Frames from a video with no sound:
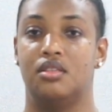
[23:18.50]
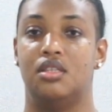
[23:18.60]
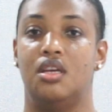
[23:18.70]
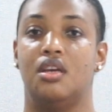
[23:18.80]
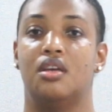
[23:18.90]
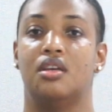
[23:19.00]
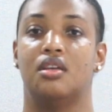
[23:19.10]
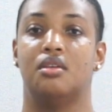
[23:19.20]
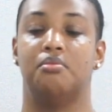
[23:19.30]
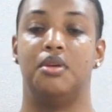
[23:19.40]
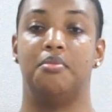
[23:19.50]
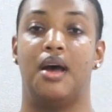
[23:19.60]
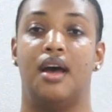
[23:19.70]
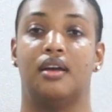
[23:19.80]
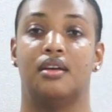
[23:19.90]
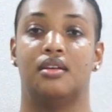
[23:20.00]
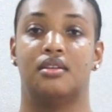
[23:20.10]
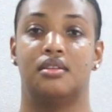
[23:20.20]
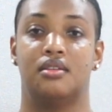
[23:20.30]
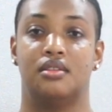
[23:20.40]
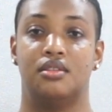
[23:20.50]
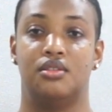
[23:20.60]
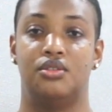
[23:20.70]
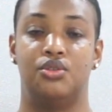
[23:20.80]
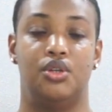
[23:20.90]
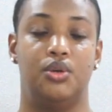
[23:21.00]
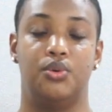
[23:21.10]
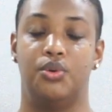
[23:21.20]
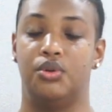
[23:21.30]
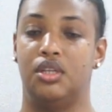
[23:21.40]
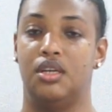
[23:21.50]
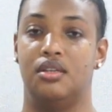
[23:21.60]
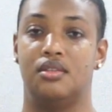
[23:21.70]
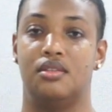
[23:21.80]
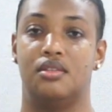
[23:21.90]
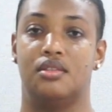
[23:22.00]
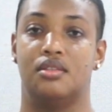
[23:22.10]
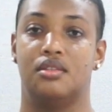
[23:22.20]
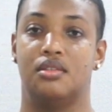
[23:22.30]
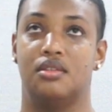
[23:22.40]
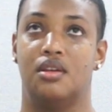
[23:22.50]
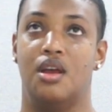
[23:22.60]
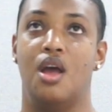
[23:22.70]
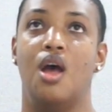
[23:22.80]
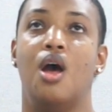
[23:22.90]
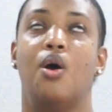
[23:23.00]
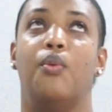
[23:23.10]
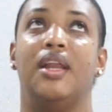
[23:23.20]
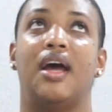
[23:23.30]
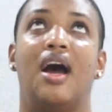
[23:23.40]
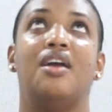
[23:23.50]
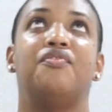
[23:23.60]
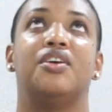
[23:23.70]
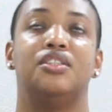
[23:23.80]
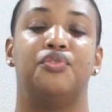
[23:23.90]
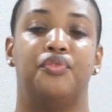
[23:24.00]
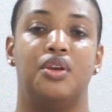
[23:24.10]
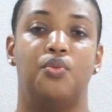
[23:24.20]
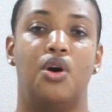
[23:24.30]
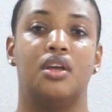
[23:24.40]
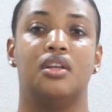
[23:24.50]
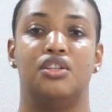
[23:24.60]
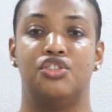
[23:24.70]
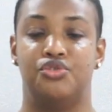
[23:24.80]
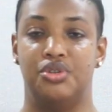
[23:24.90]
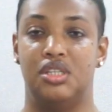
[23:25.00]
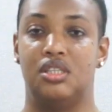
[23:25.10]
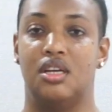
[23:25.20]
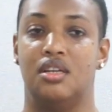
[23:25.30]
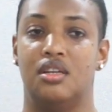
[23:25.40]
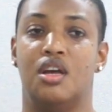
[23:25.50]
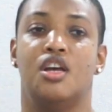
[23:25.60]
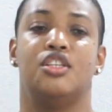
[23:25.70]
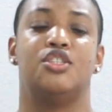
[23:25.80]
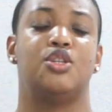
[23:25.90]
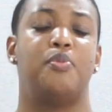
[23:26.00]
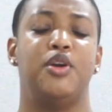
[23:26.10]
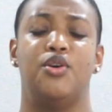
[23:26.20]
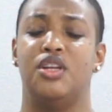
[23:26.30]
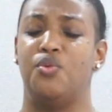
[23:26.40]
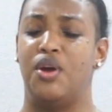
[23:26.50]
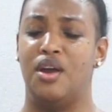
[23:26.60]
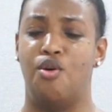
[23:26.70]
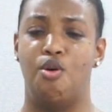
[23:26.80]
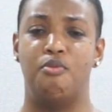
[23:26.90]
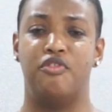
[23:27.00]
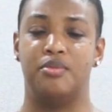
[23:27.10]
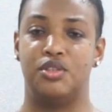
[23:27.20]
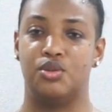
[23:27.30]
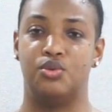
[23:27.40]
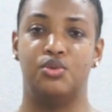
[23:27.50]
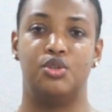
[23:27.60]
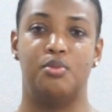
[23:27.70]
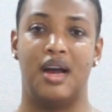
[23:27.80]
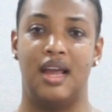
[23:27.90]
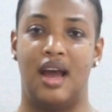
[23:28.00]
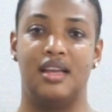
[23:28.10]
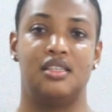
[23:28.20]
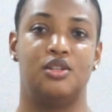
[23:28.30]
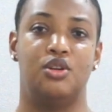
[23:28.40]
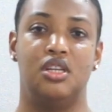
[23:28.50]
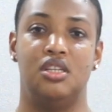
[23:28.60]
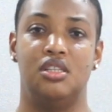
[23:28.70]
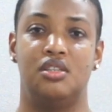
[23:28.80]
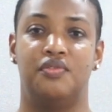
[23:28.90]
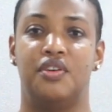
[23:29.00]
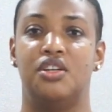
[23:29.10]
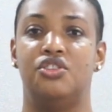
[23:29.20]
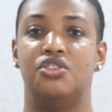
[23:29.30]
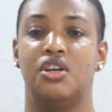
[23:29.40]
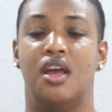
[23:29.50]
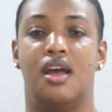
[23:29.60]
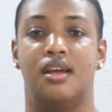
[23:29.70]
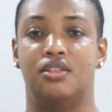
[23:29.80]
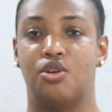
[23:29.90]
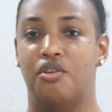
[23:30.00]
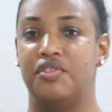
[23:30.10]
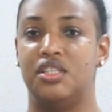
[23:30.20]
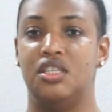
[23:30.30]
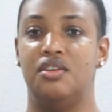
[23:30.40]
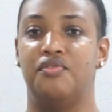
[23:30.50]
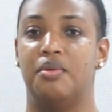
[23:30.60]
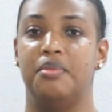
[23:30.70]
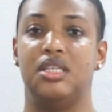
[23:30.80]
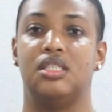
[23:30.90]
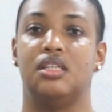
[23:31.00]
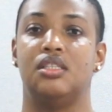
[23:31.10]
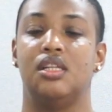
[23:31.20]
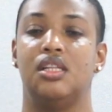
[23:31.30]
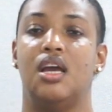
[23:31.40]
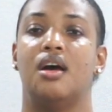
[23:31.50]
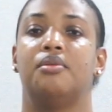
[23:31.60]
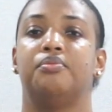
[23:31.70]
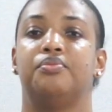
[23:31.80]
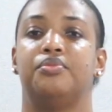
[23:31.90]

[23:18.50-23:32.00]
Take me back to the good old days, when I felt free walking the streets and stopping on the way home from school to buy ice lollies, fudge and coffee tea from Miss Santillia.